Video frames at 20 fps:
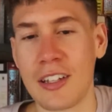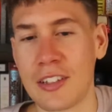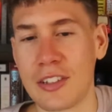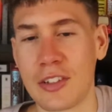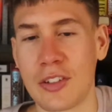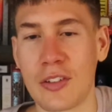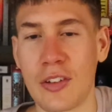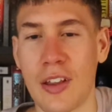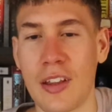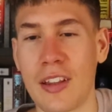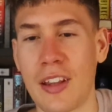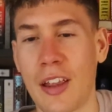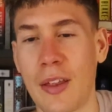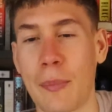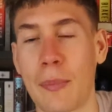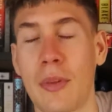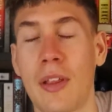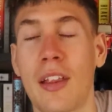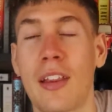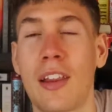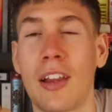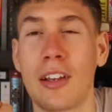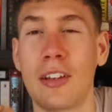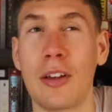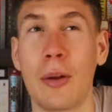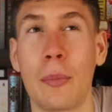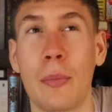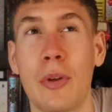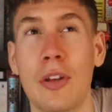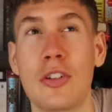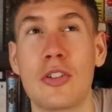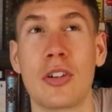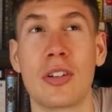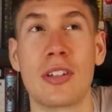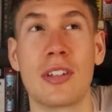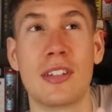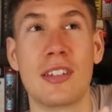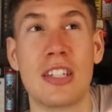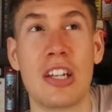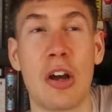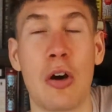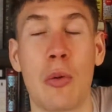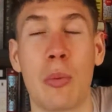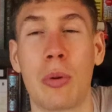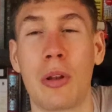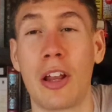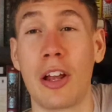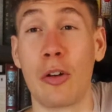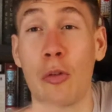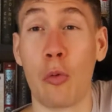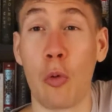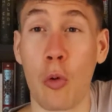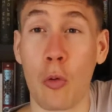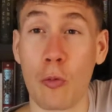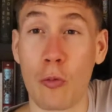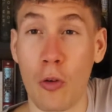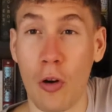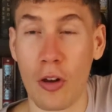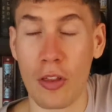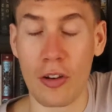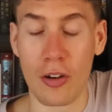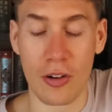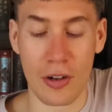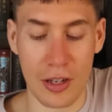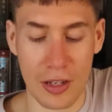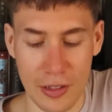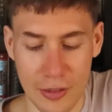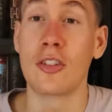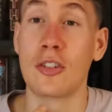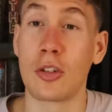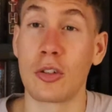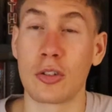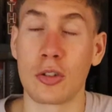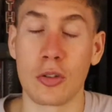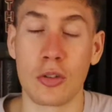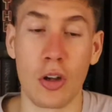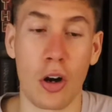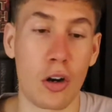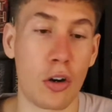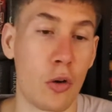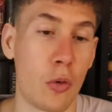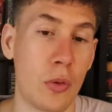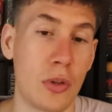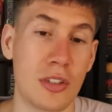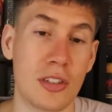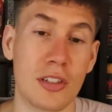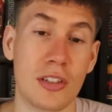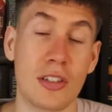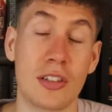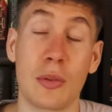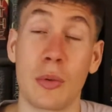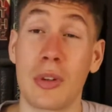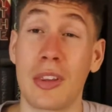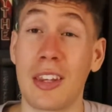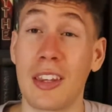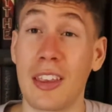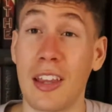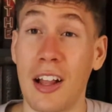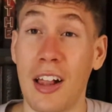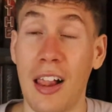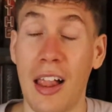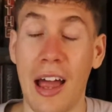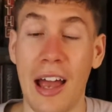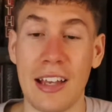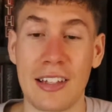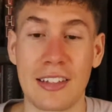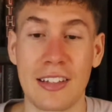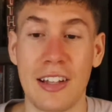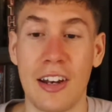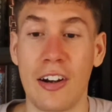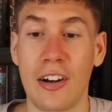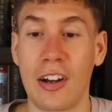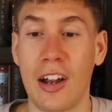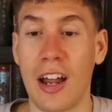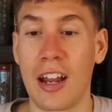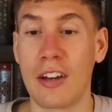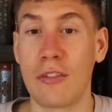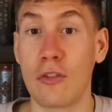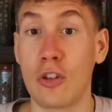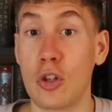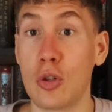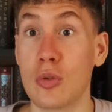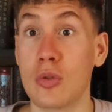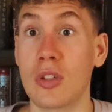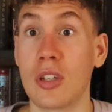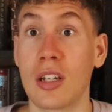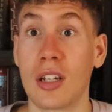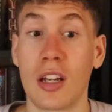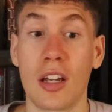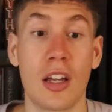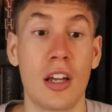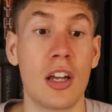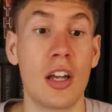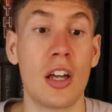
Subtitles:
So that I'm interested to see how it'll play a role farther in. There's also dark wizards within the class that are kind of using